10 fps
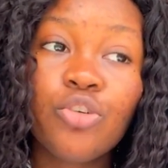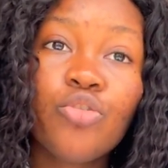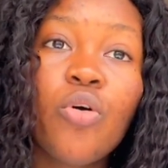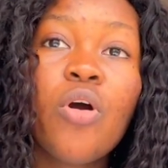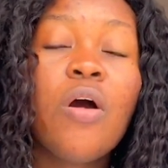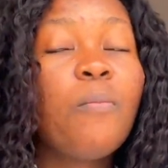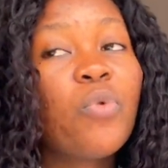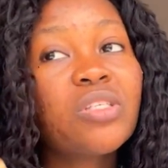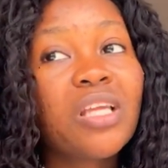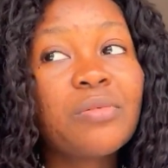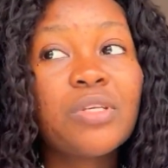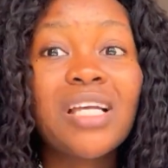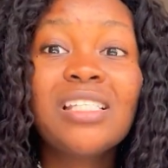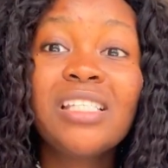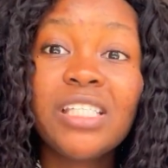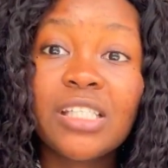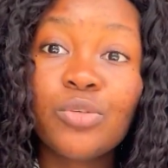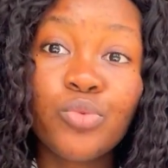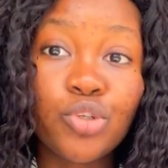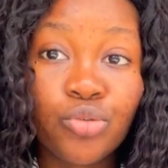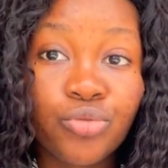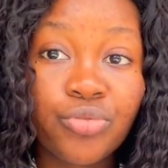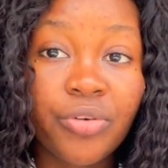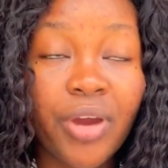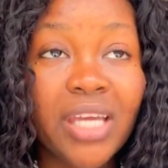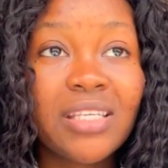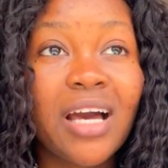You know, most times you're actually dealing with children, right?